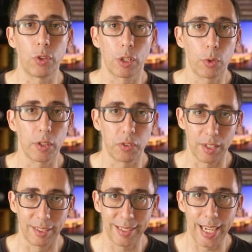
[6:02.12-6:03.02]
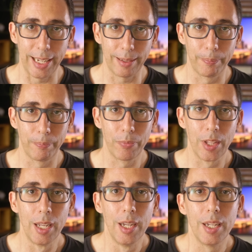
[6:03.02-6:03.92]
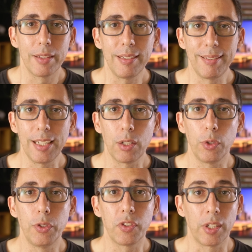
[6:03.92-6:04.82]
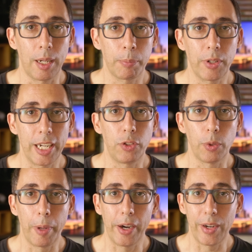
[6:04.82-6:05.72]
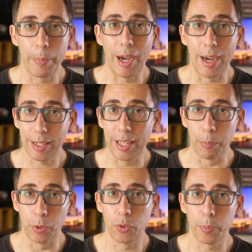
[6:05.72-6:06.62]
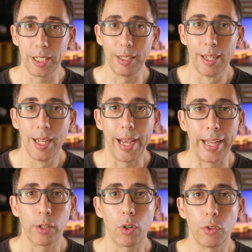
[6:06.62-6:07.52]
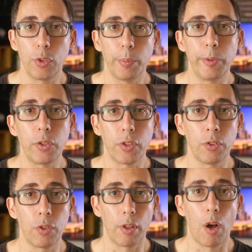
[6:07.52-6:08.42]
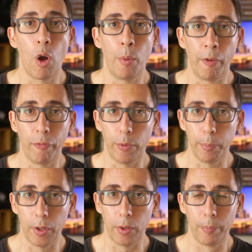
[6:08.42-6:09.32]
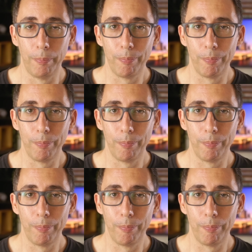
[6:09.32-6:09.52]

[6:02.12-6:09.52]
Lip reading: across the state. This includes an upgrade to Perry Park in Brisbane and a contribution to the home of football.